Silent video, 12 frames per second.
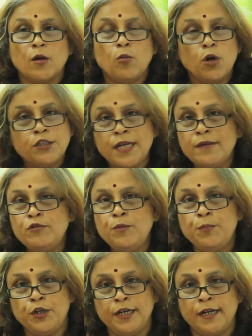what I
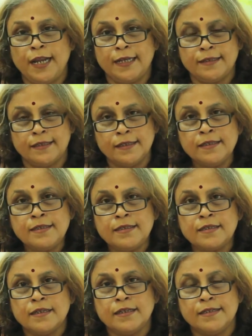would put it like
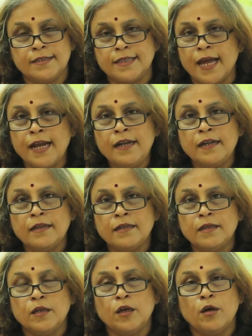this is that
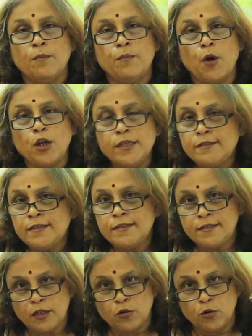
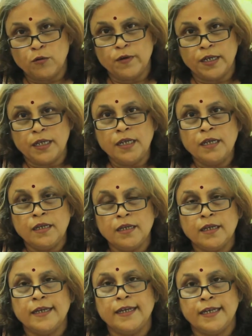polycystic ovary
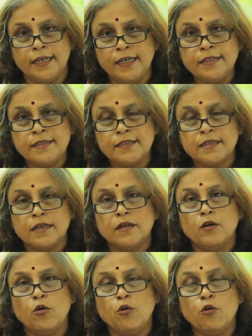is
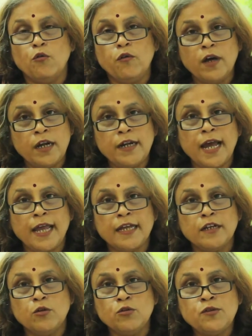
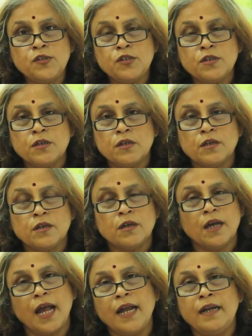overdiagnosed
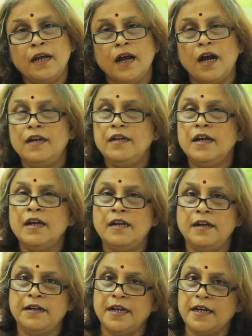and
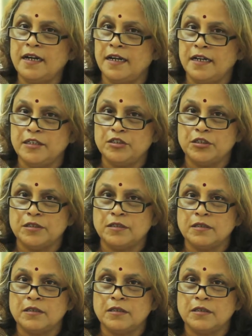undertreated condition.